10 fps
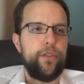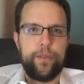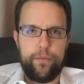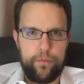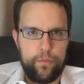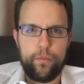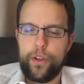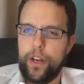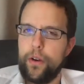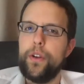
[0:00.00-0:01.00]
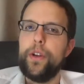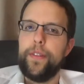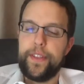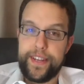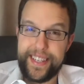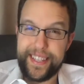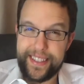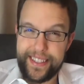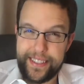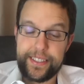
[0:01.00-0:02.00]
And, the
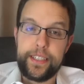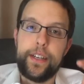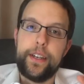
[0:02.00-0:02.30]
deal is,